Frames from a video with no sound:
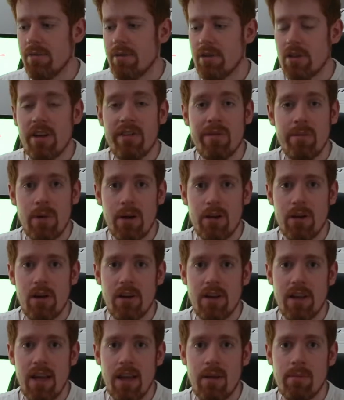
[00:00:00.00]
if you love
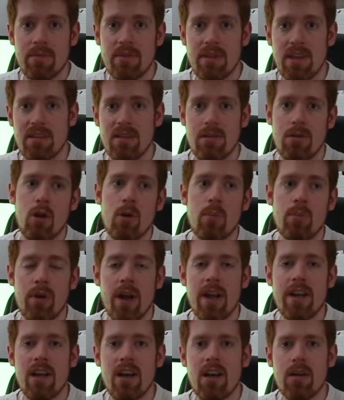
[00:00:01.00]
Mario games, it's a
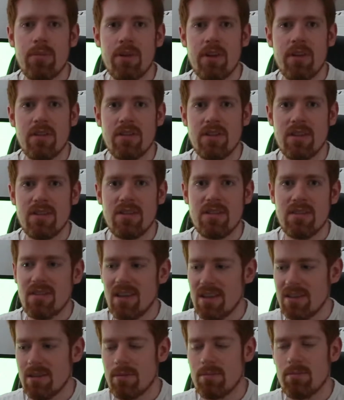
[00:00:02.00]
no-brainer because it's
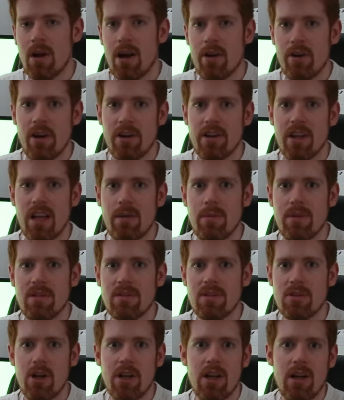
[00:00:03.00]
a Mario game.
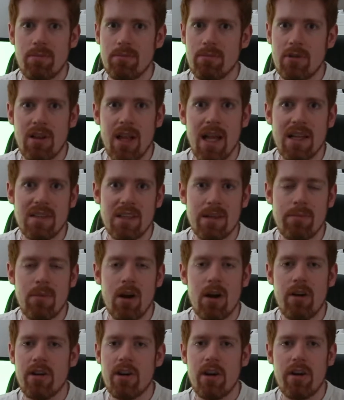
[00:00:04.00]
It's straight up a classic
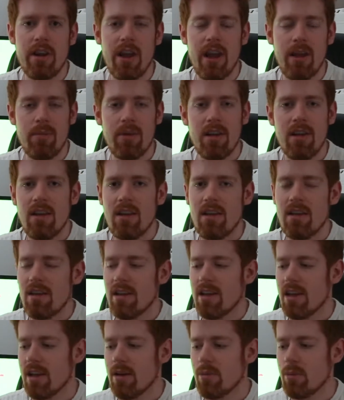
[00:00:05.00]
Mario
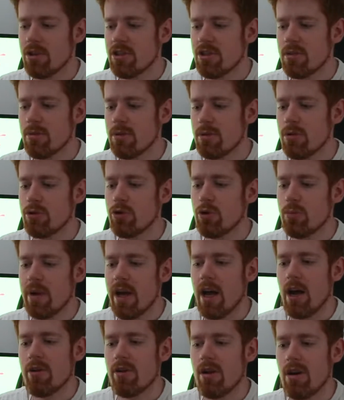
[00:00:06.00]
game, with some cool new
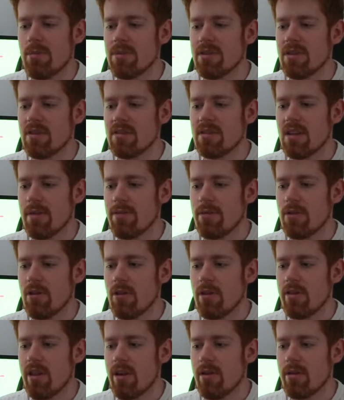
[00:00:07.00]
power-ups and stuff
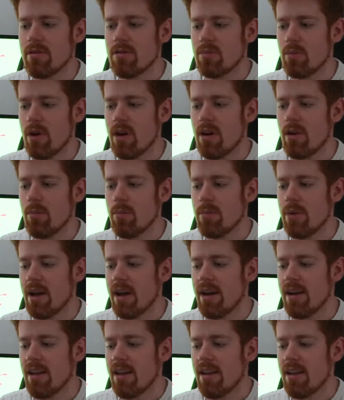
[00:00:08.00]
along there as well.
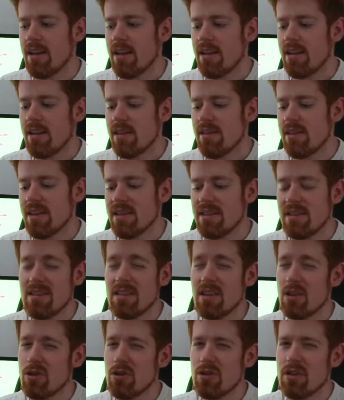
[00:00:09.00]
But this
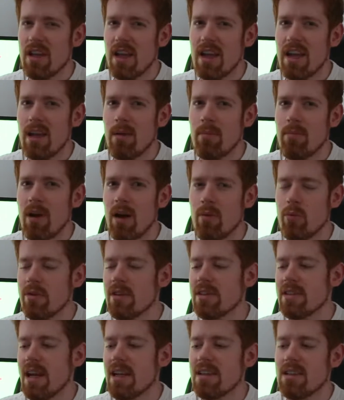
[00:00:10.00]
is a good game. I
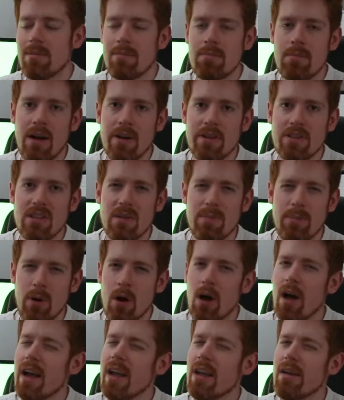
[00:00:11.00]
wouldn't say it's a
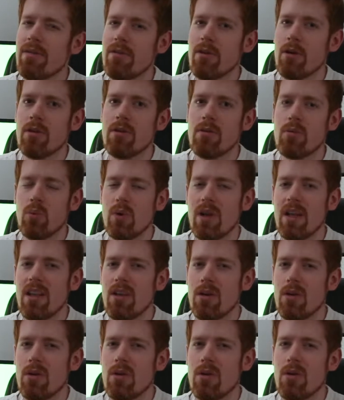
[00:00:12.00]
must-buy if you own a Wii
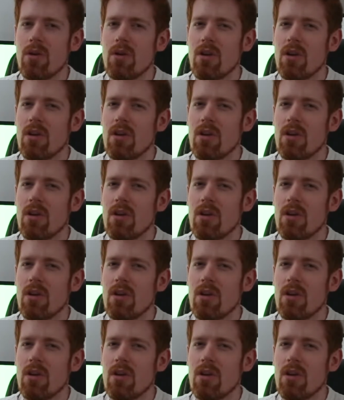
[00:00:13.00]
U,